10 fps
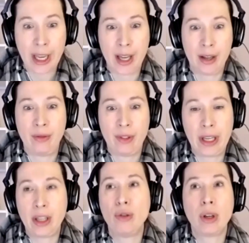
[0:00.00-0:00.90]
have,
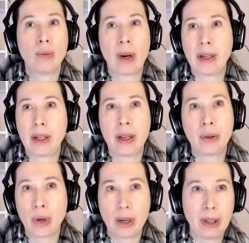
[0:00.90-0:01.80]
like, you can write
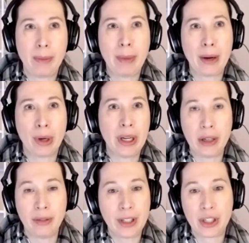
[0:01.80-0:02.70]
incredibly power
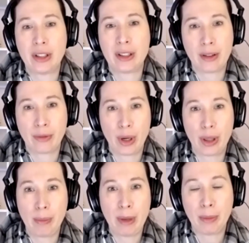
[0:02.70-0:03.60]
inefficient software
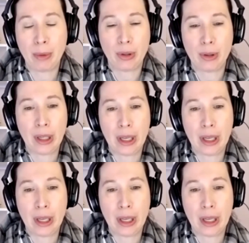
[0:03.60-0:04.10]
that people...